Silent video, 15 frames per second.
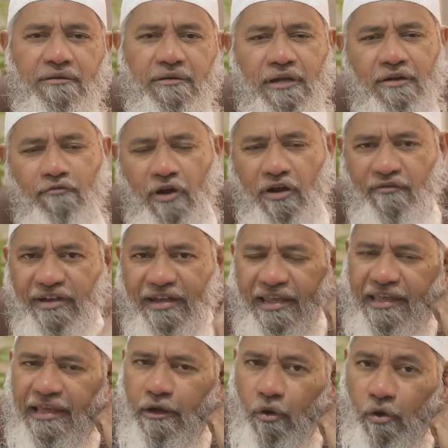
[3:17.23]
involve in
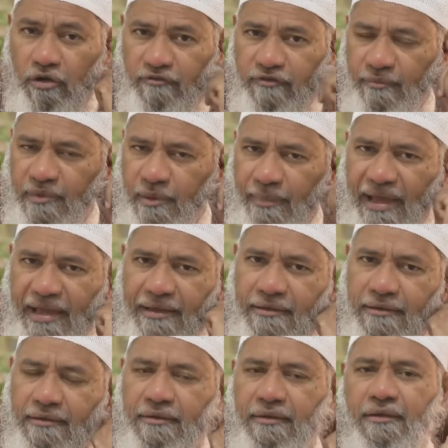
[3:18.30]
taking loans from the bank,